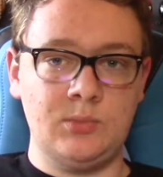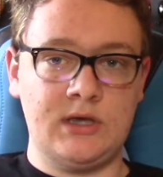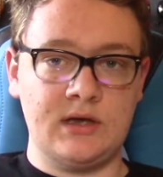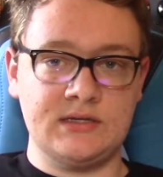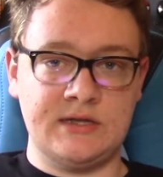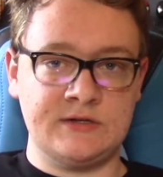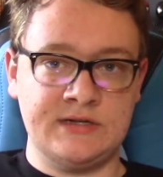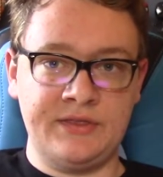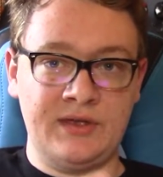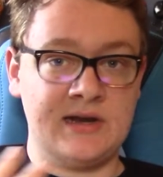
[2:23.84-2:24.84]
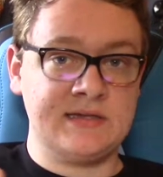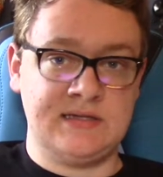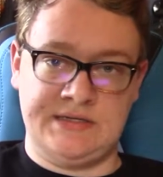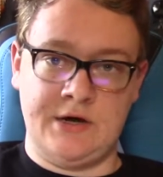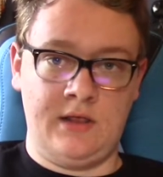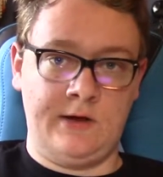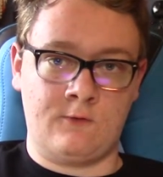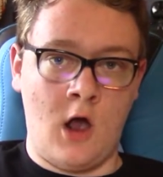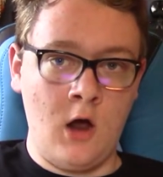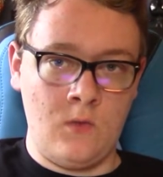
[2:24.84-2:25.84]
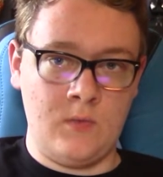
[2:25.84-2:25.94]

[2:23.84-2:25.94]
Because there's nothing necessarily wrong